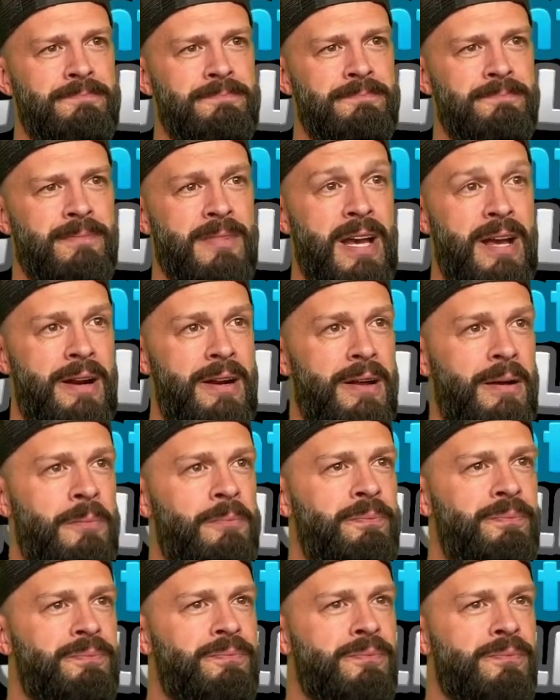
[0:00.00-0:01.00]
don't know.
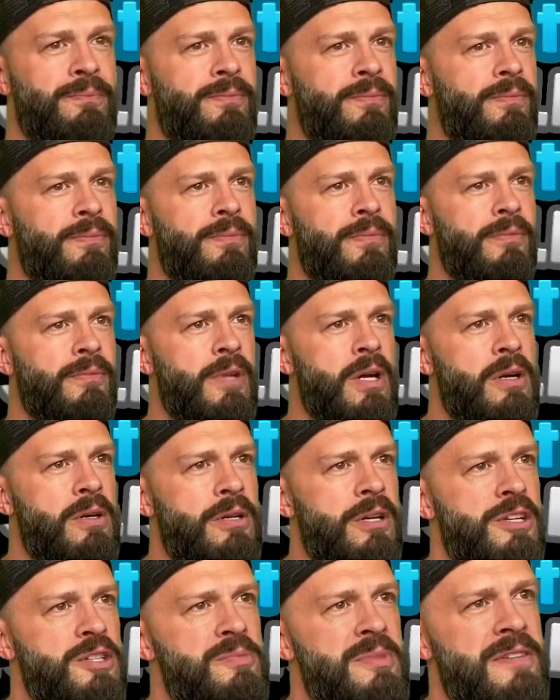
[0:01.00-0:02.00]
Oh,
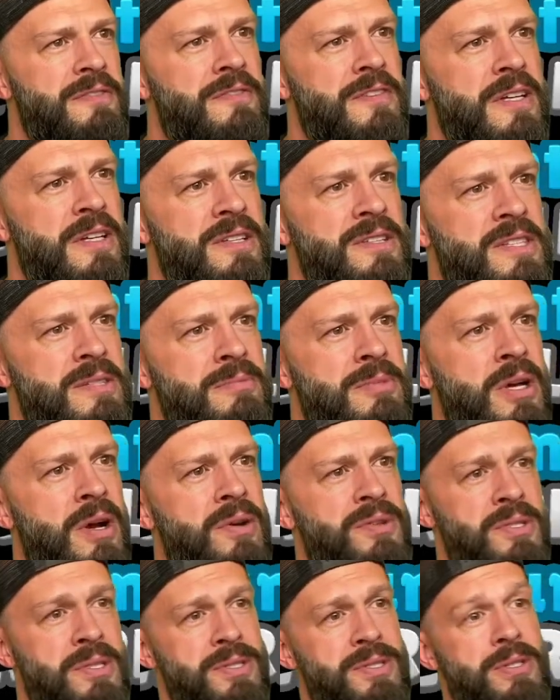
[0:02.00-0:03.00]
here's me filling some
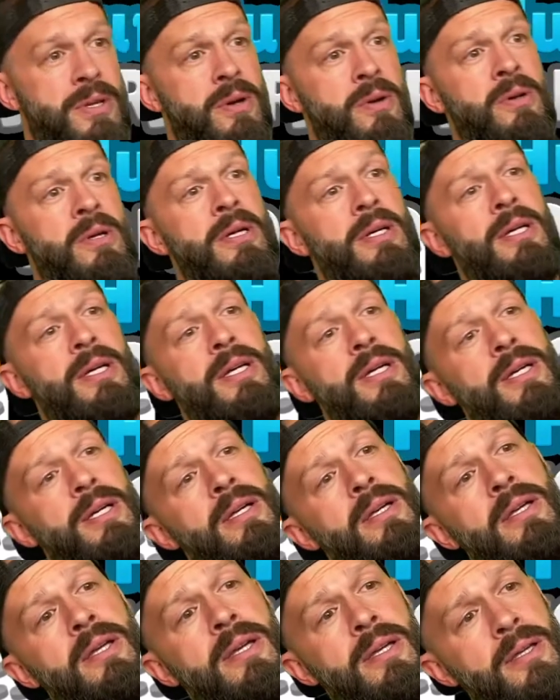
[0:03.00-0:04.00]
dozers. So
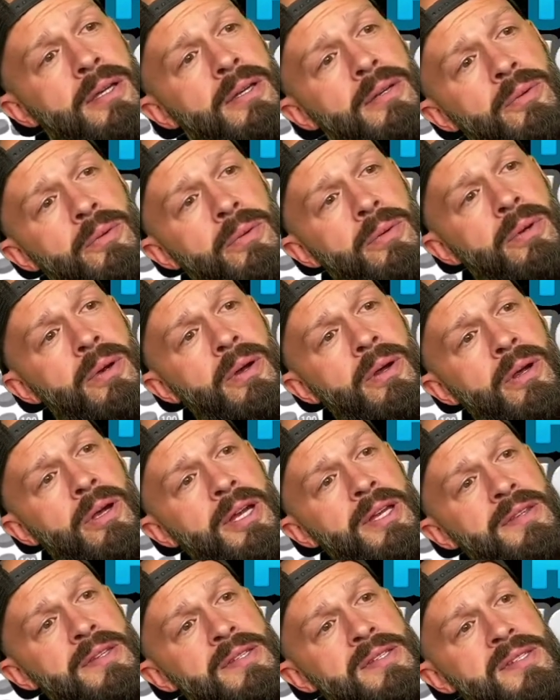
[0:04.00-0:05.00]
all
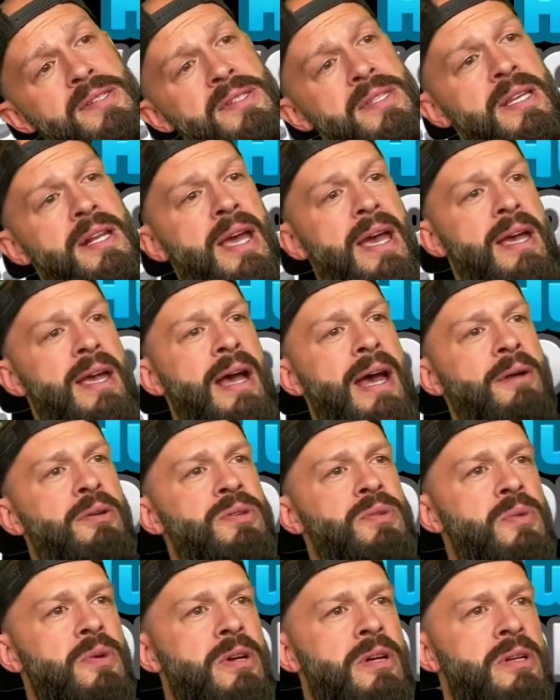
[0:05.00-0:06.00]
right, this is today. I
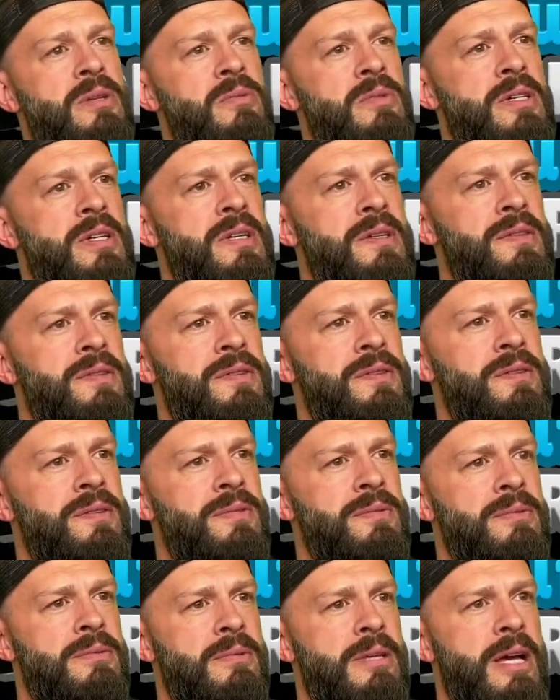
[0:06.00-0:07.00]
was working
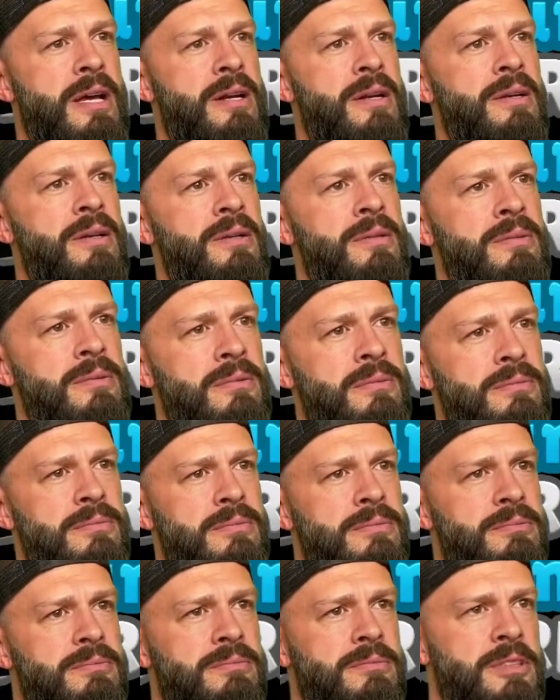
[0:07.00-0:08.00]
with, I don't know,
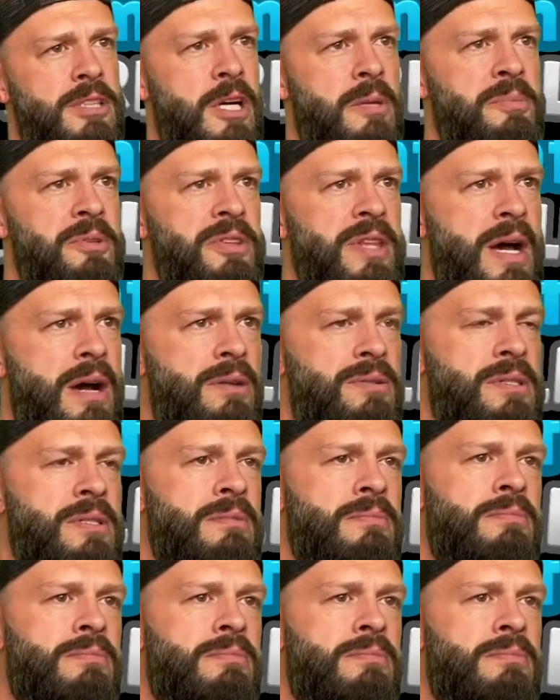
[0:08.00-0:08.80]
a couple thousand.